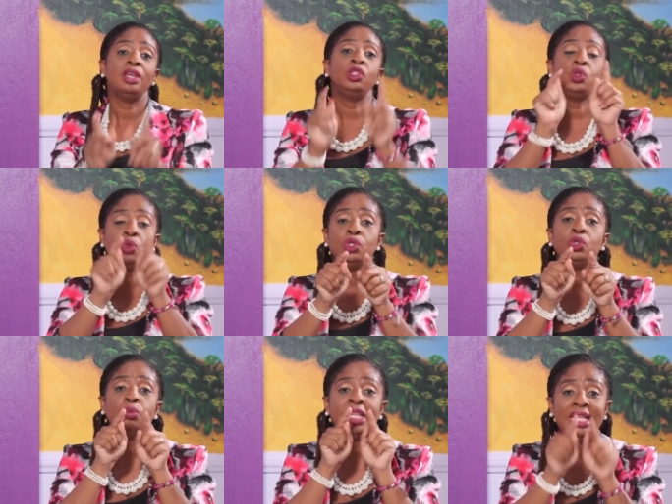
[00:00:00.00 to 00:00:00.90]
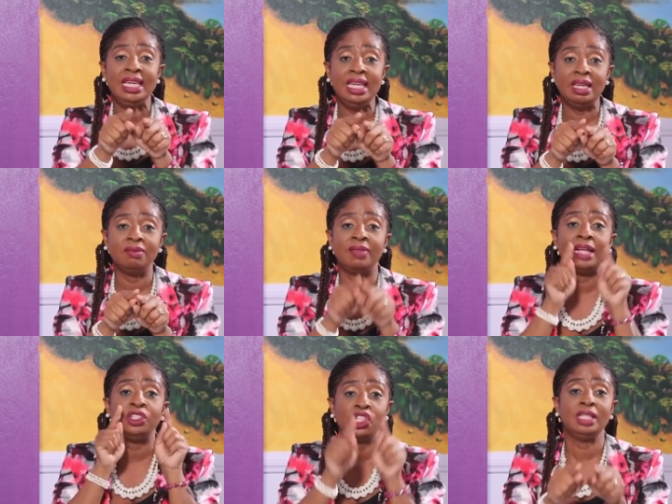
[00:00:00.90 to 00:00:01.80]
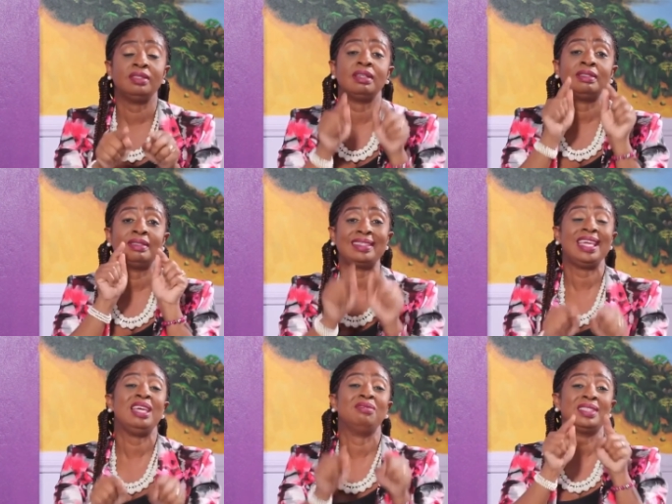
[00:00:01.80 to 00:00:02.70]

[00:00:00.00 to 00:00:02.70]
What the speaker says: Do you believe that Jesus saves,